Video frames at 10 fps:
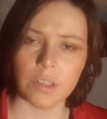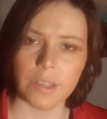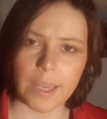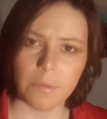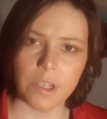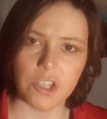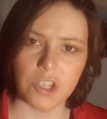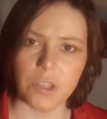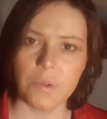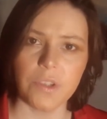the
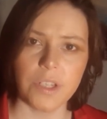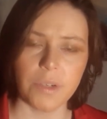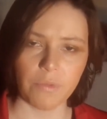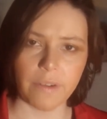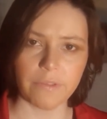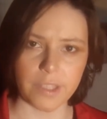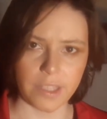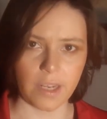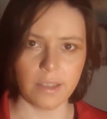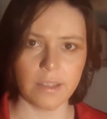language used in
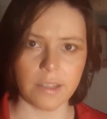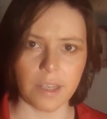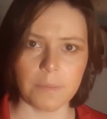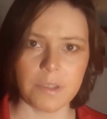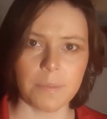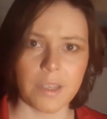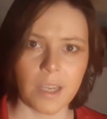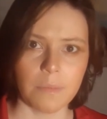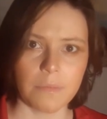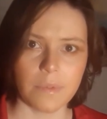reference to unsubs
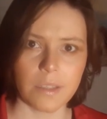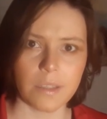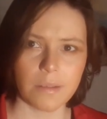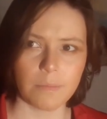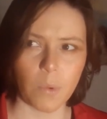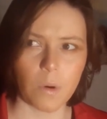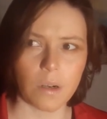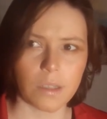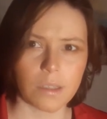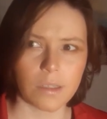becomes
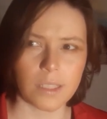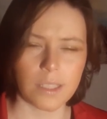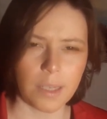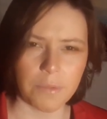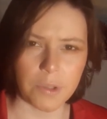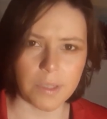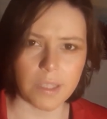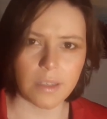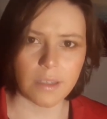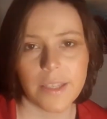more
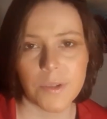contemptuous.